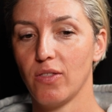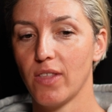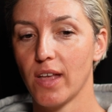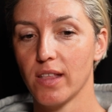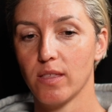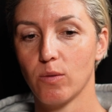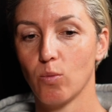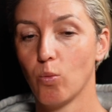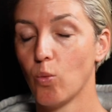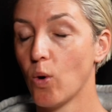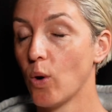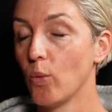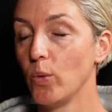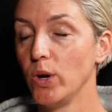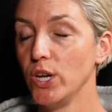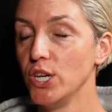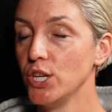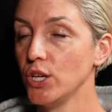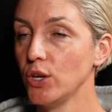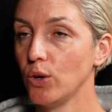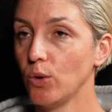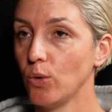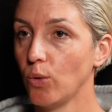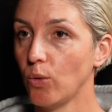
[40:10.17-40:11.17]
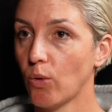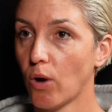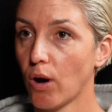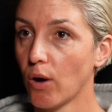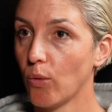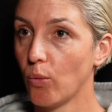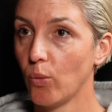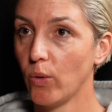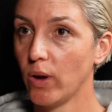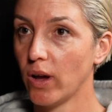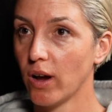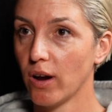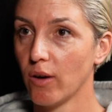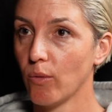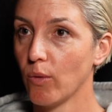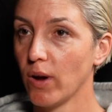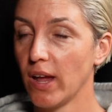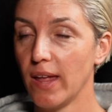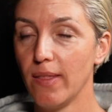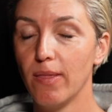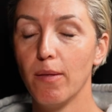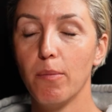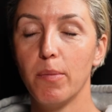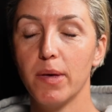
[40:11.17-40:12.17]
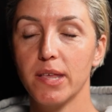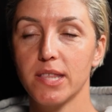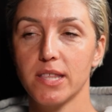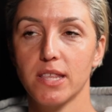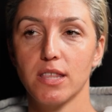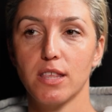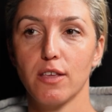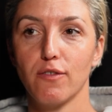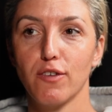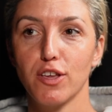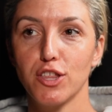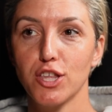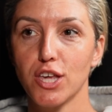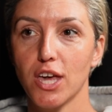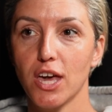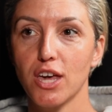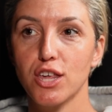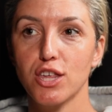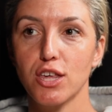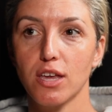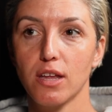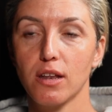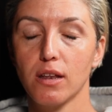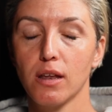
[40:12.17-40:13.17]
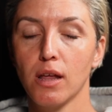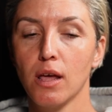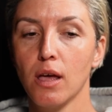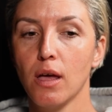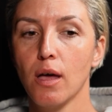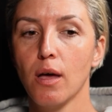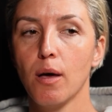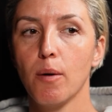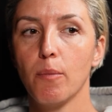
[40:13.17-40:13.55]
That's what we do. We are in the business of education.